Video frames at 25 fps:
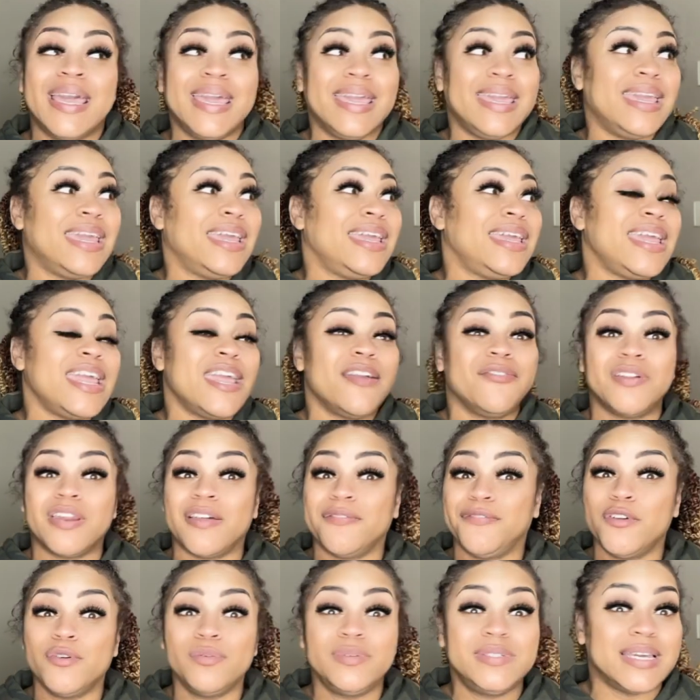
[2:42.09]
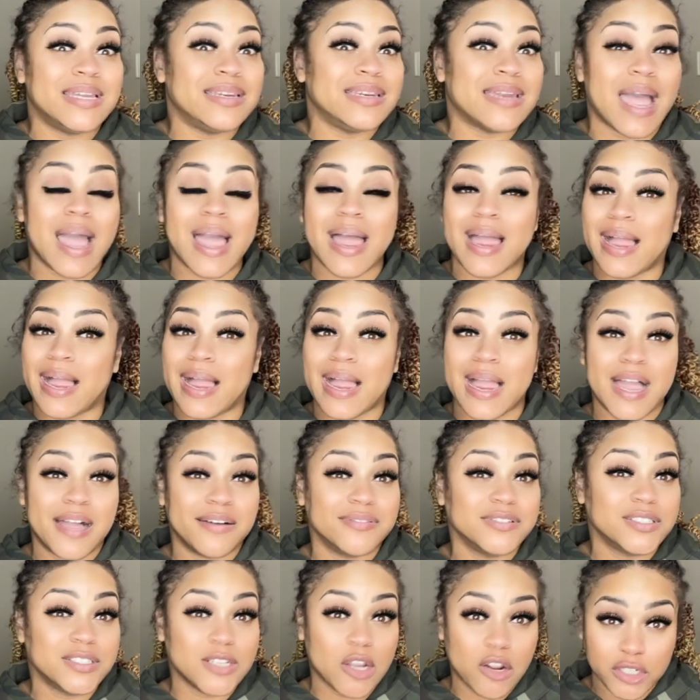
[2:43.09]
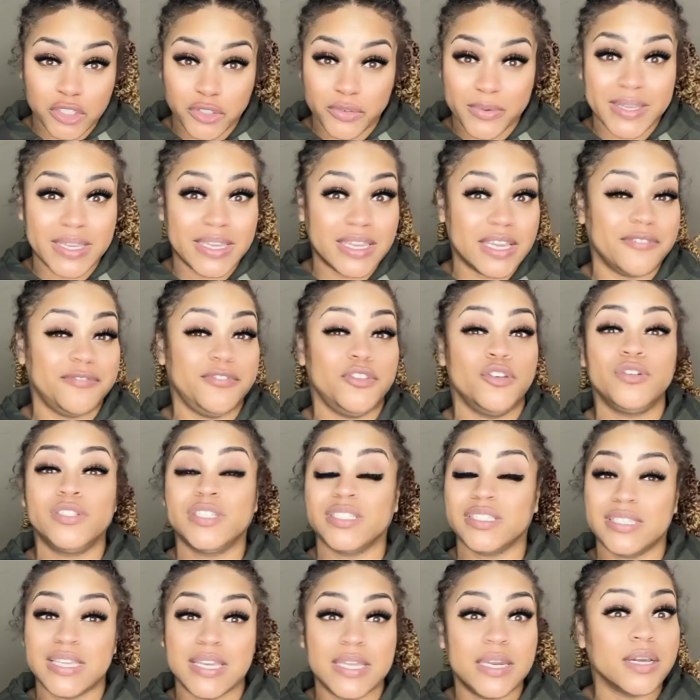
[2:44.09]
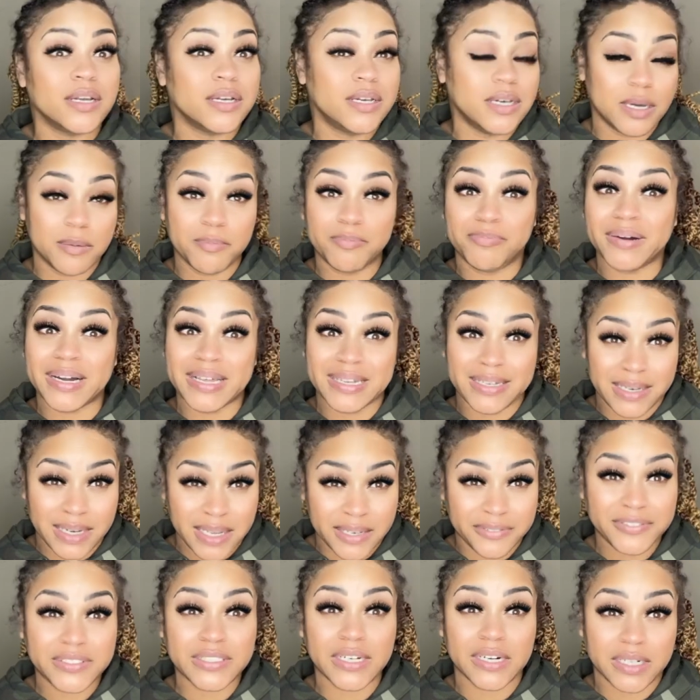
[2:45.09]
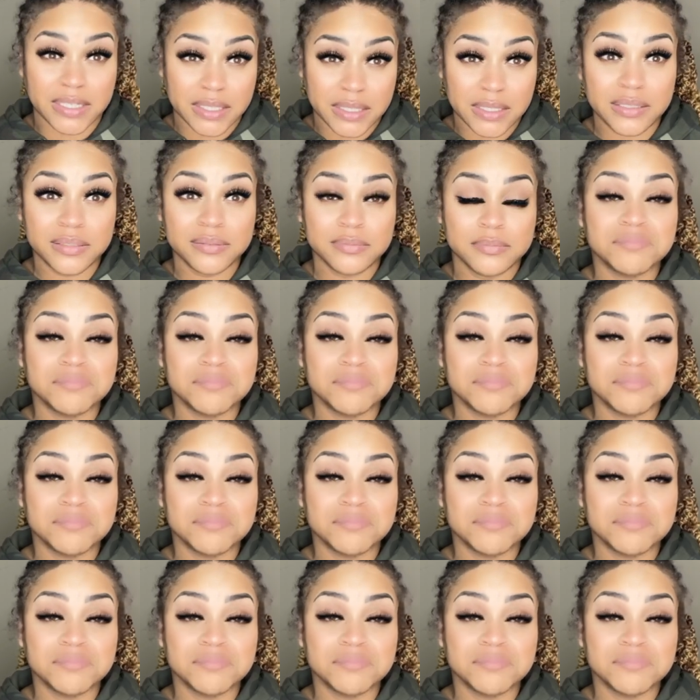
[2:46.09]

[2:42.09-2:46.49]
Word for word: It, even if you did not have surgery, if you just need a good butt lifter,